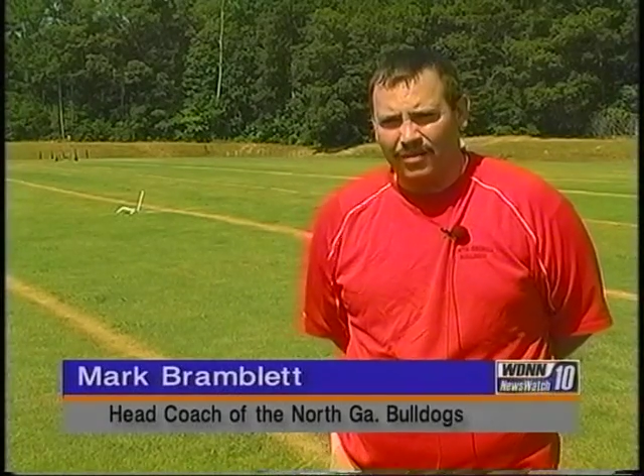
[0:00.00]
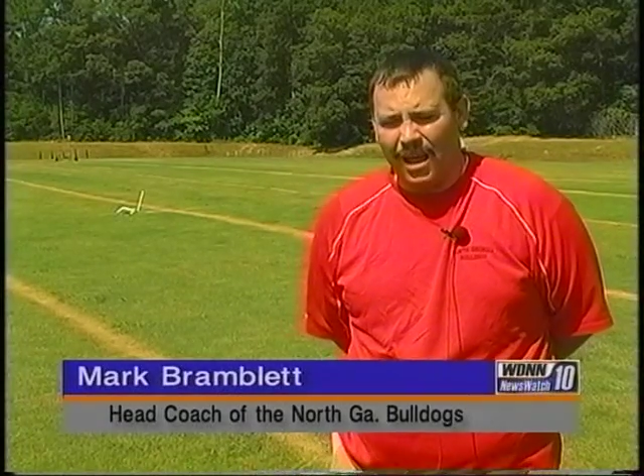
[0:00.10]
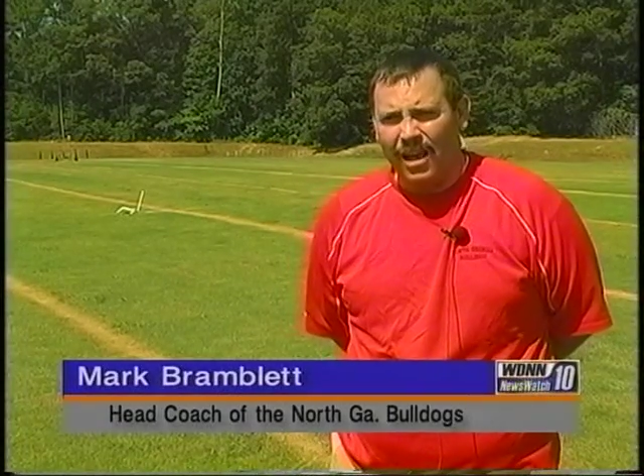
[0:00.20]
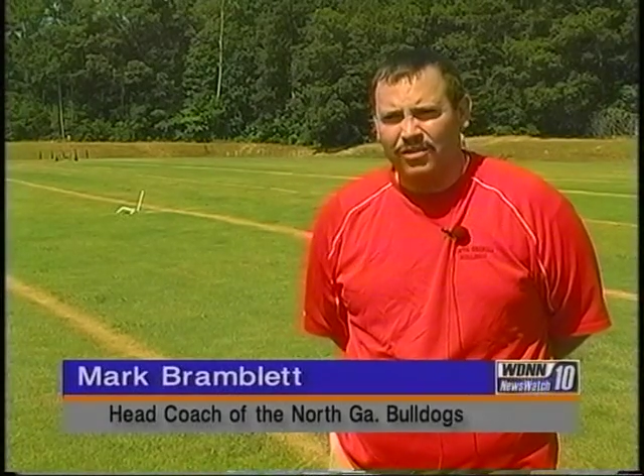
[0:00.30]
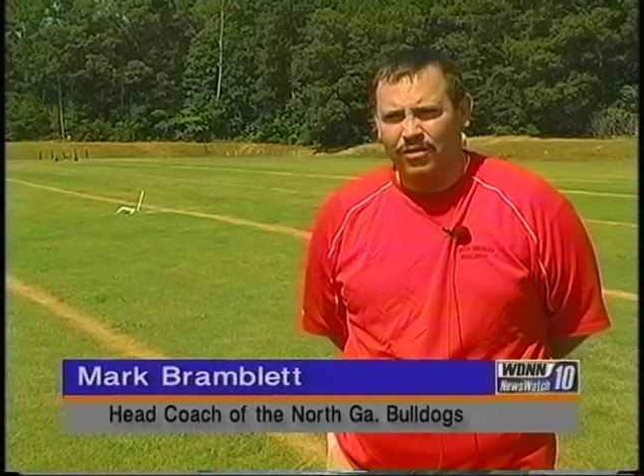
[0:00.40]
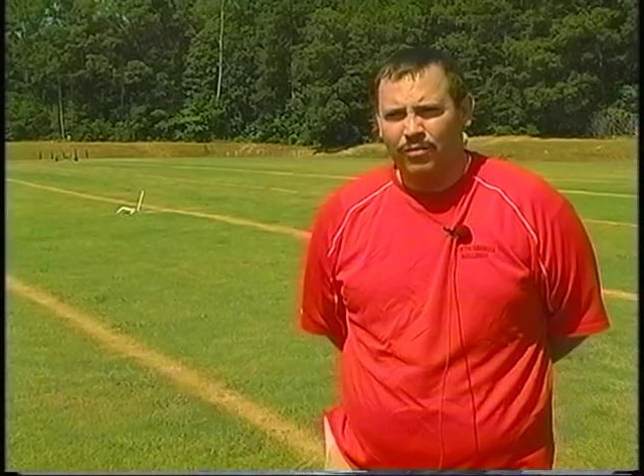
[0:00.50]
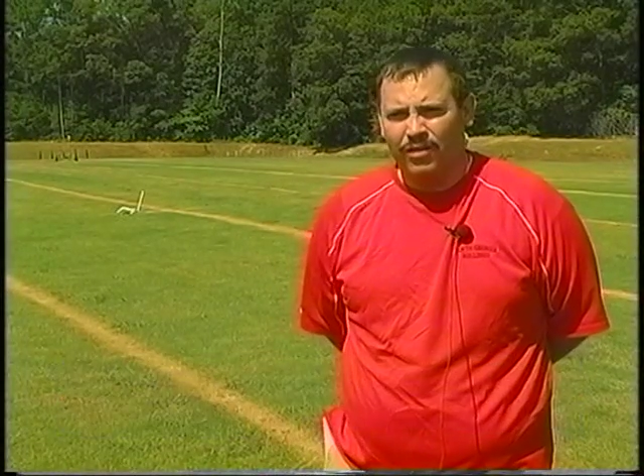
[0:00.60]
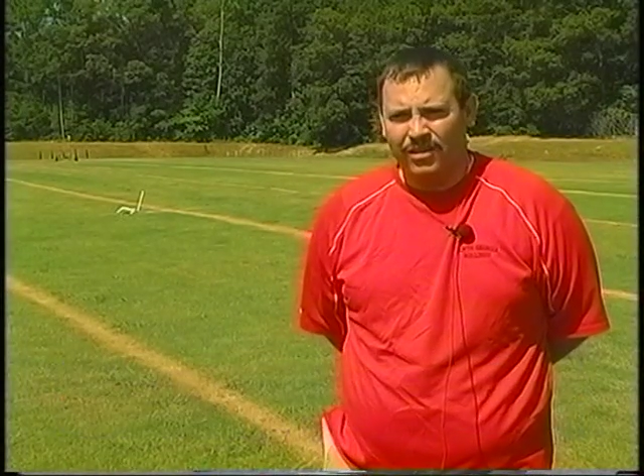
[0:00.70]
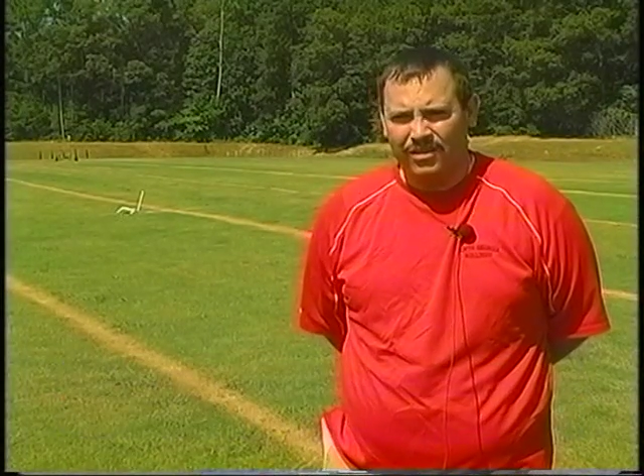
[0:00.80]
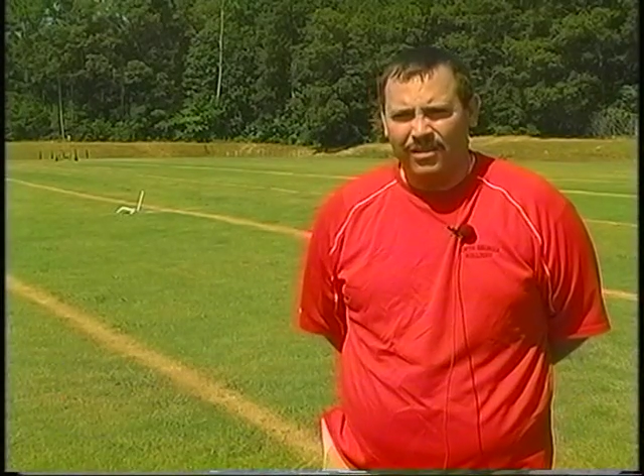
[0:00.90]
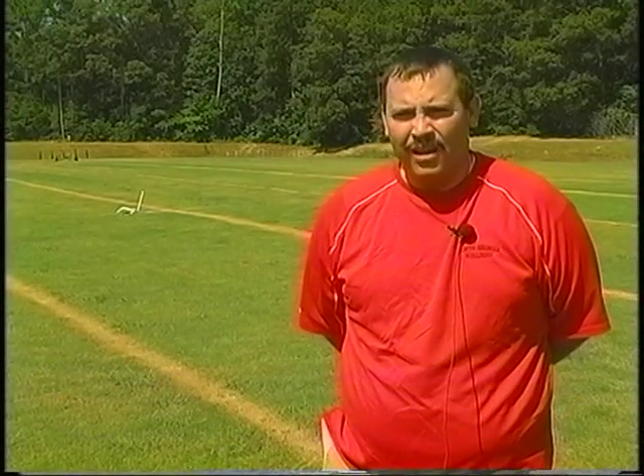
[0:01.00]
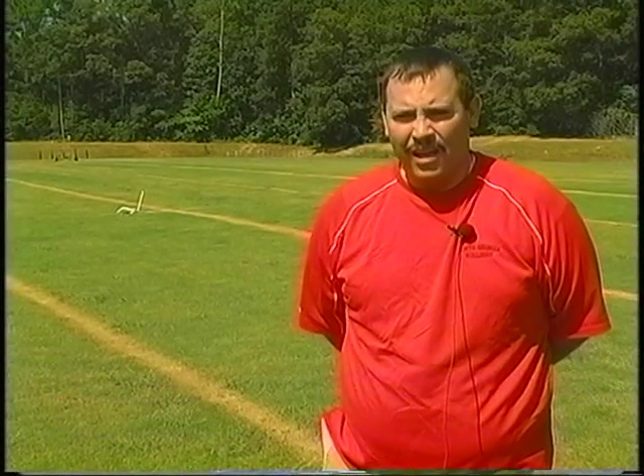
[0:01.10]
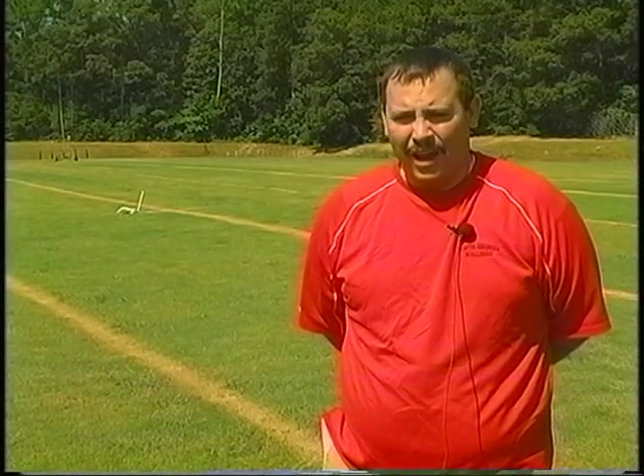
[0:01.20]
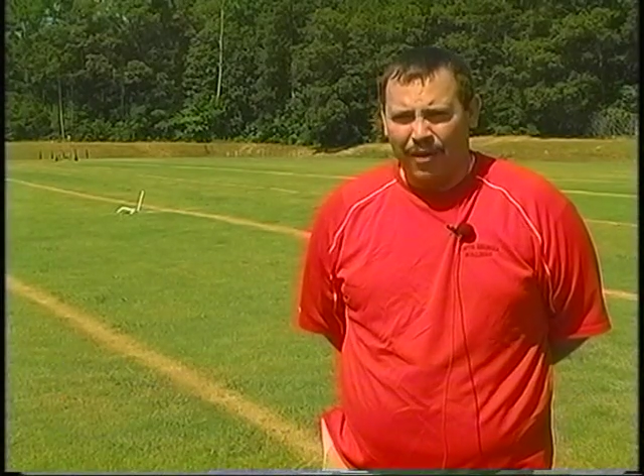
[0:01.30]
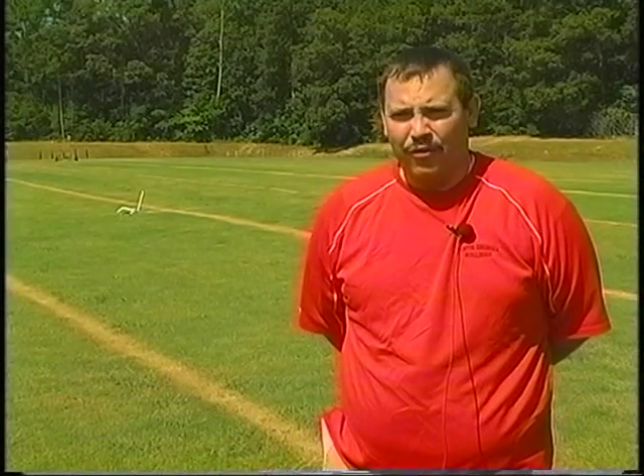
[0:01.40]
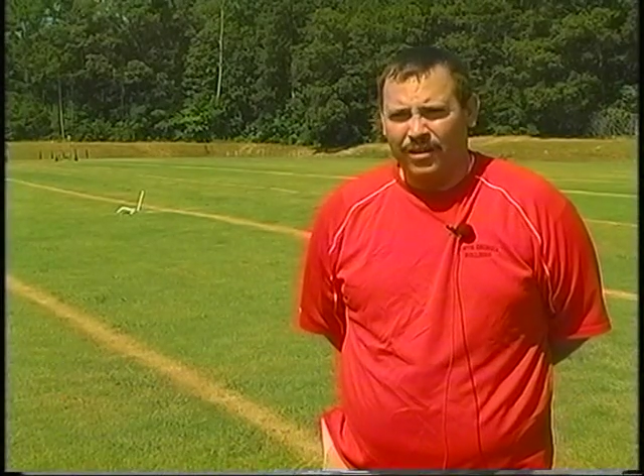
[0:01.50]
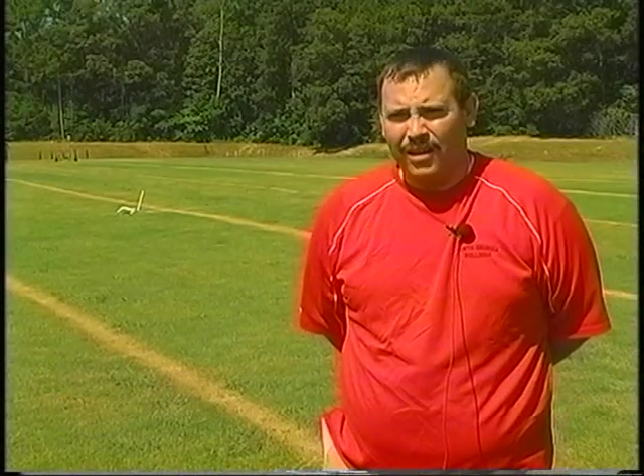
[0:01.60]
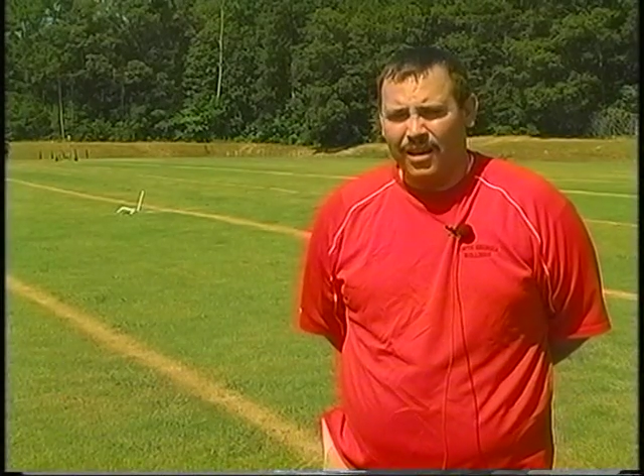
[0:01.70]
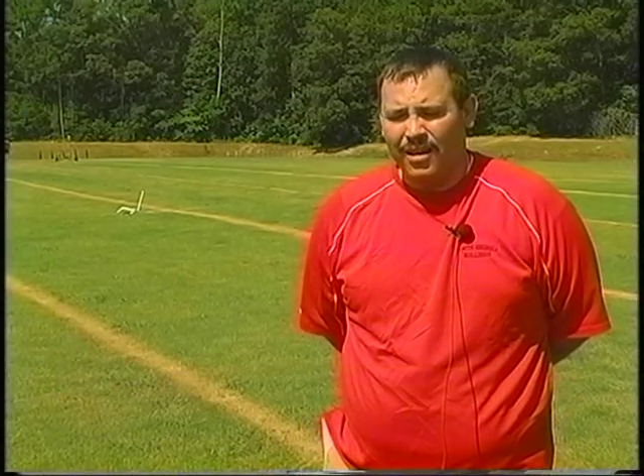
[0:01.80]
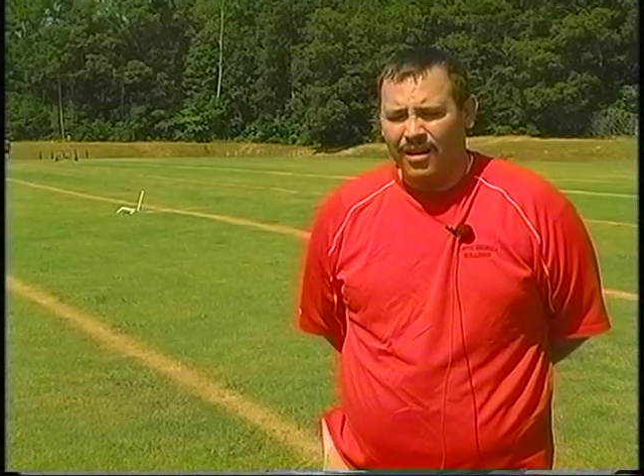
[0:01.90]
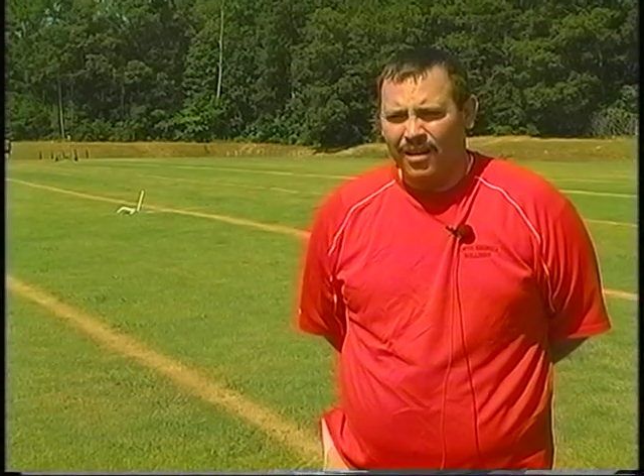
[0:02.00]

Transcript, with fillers: high school, where it's every day.